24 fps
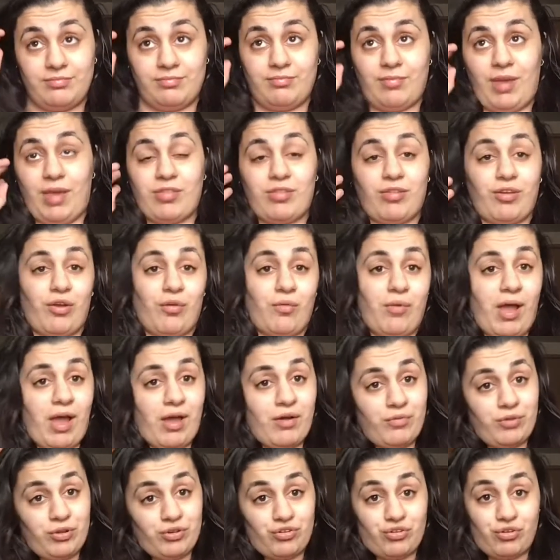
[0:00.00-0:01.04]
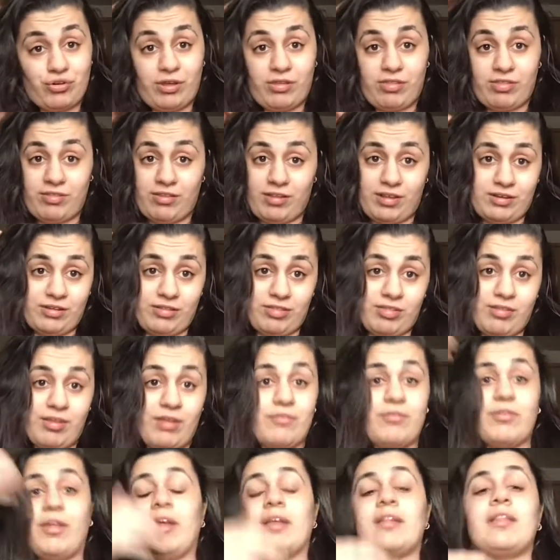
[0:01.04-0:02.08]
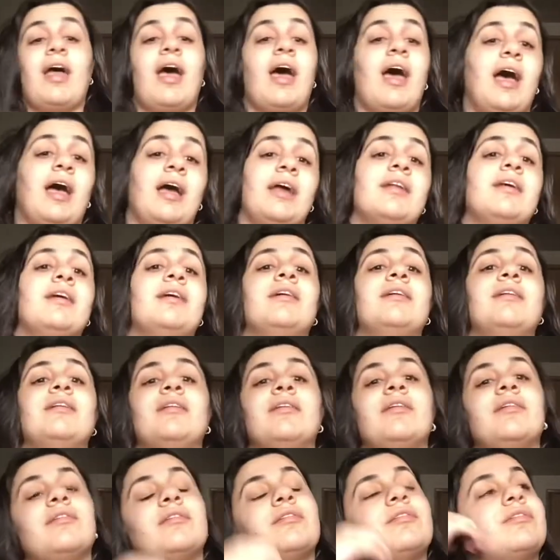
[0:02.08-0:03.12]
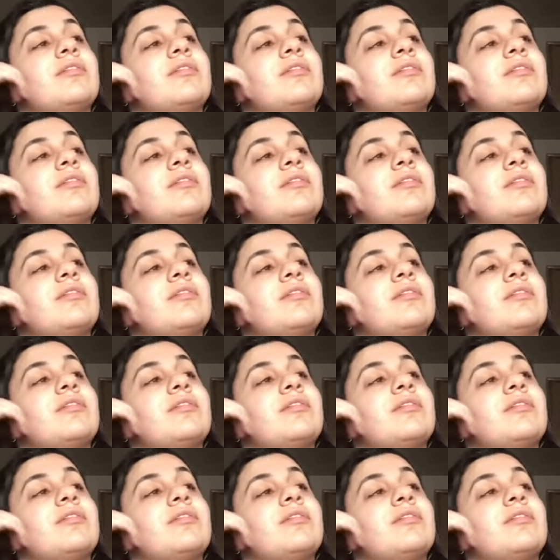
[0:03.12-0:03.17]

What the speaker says: messing around with Tristan and stuff like that, and